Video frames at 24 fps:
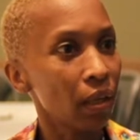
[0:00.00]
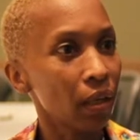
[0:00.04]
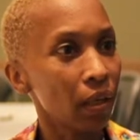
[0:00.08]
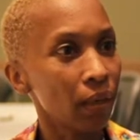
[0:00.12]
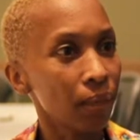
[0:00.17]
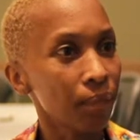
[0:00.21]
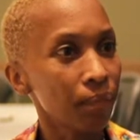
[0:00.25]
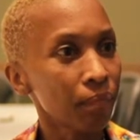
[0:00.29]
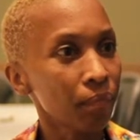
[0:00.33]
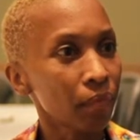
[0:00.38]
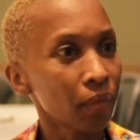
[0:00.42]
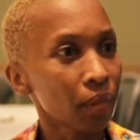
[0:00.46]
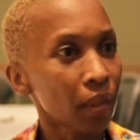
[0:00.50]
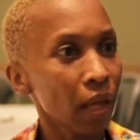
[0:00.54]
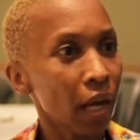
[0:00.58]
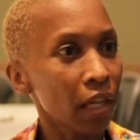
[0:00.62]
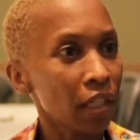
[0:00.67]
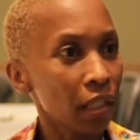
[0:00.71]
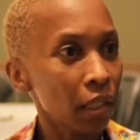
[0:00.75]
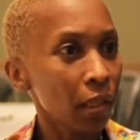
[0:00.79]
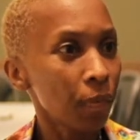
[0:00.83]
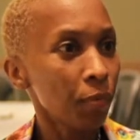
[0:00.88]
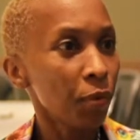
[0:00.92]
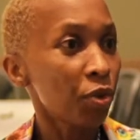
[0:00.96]

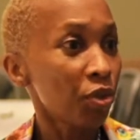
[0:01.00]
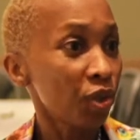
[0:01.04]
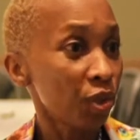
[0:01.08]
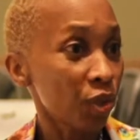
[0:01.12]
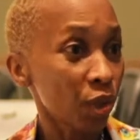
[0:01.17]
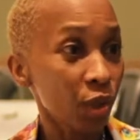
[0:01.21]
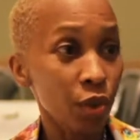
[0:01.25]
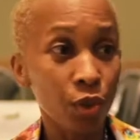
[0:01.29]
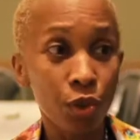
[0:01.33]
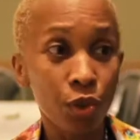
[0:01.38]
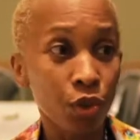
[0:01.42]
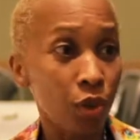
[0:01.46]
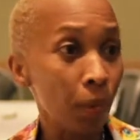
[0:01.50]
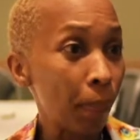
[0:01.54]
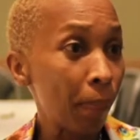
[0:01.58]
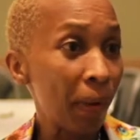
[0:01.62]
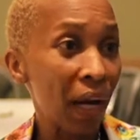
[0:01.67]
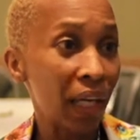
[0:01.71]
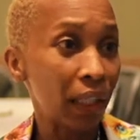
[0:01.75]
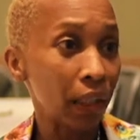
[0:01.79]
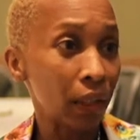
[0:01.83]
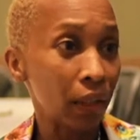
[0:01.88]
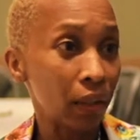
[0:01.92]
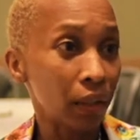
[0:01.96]
a dispute resolution
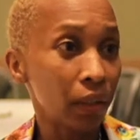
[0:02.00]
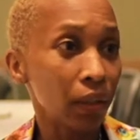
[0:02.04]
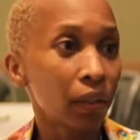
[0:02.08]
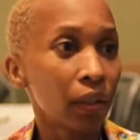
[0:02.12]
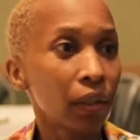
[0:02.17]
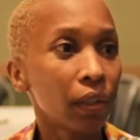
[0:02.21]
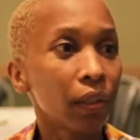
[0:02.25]
panel.